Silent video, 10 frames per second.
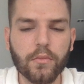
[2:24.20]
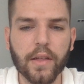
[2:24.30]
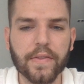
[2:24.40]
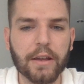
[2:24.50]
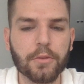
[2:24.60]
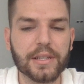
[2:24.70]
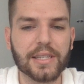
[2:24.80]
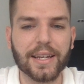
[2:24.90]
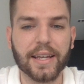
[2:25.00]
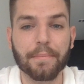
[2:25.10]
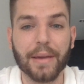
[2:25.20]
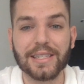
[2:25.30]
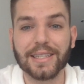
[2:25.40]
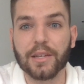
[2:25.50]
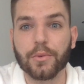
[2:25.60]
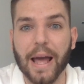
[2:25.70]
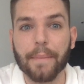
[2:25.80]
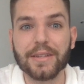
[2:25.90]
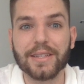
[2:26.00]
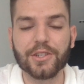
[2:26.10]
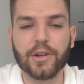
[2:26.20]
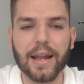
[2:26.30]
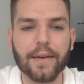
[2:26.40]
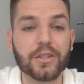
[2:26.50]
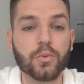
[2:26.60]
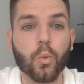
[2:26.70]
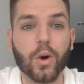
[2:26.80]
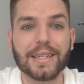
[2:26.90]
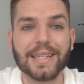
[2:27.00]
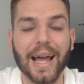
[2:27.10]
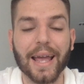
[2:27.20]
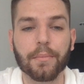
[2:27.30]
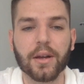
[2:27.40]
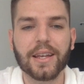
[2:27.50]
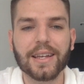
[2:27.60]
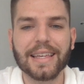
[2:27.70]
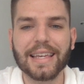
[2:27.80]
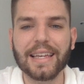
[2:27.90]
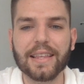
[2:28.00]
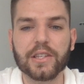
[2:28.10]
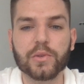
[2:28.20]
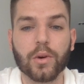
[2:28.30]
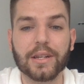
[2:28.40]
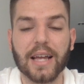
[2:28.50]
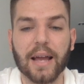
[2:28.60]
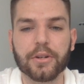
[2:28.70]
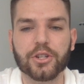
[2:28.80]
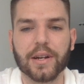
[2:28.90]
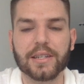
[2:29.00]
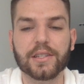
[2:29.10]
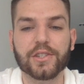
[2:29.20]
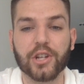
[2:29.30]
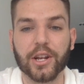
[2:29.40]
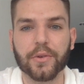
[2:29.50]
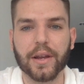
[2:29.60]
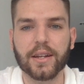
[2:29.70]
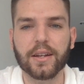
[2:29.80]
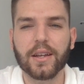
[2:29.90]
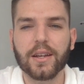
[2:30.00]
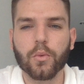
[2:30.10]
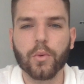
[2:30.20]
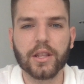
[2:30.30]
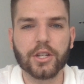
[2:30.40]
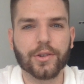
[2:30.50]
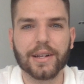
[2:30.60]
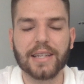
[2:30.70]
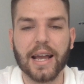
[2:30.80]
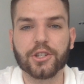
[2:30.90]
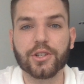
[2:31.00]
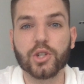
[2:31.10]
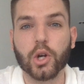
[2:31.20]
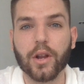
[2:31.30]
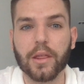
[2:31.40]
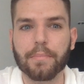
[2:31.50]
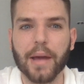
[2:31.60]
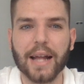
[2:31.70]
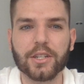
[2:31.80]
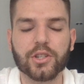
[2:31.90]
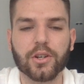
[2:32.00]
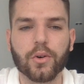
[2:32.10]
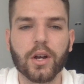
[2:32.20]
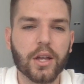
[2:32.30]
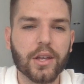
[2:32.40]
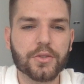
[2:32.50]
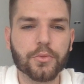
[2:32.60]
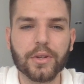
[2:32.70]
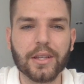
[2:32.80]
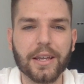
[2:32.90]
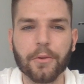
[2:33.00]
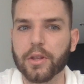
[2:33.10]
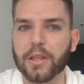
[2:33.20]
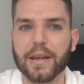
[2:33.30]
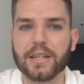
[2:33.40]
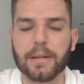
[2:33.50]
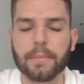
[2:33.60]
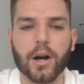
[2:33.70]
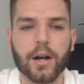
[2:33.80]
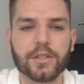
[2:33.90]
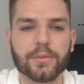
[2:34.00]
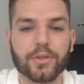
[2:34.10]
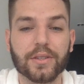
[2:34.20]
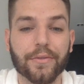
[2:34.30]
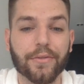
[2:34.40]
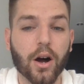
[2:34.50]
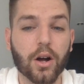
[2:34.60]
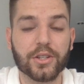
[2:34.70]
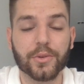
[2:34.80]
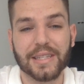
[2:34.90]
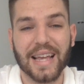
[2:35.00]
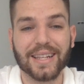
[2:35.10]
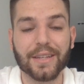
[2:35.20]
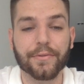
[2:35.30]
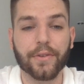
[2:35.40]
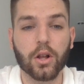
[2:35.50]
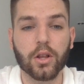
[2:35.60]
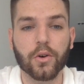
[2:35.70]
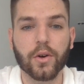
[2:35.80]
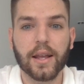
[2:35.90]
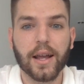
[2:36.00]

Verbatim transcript: they would be sending, and basically what happens is you kind of have these one-time key, these one-time addresses generated when the transactions go into the batch. So it really makes it impossible to exactly follow